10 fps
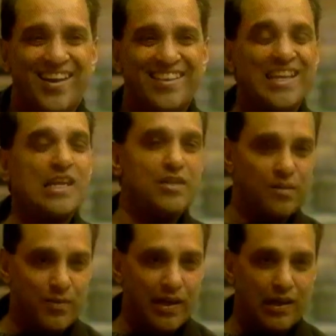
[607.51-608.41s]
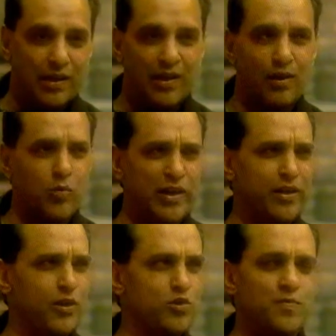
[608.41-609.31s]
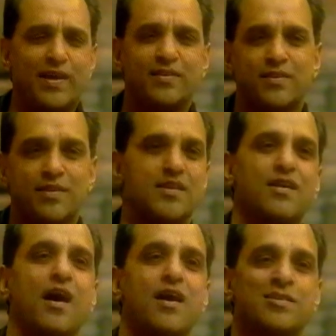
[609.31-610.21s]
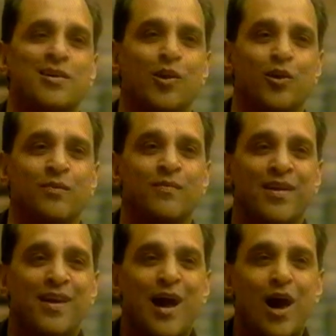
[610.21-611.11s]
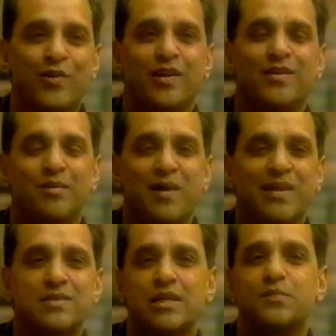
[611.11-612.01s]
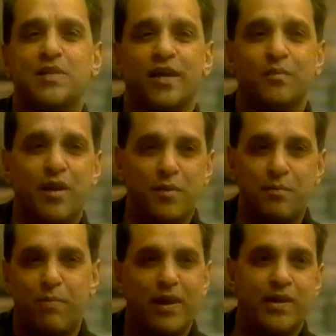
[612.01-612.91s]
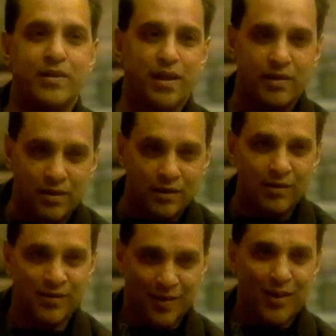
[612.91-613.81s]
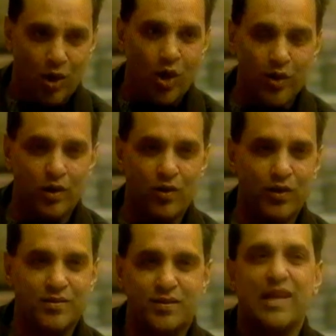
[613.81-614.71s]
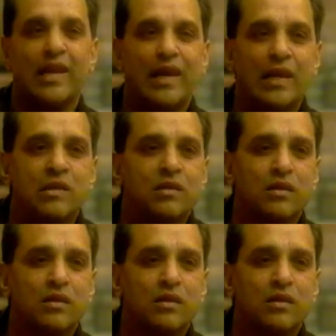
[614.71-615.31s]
The Indian male, a weekly news magazine just did an article on how the Indian man sleeps like a baby, pun intended, on his delayed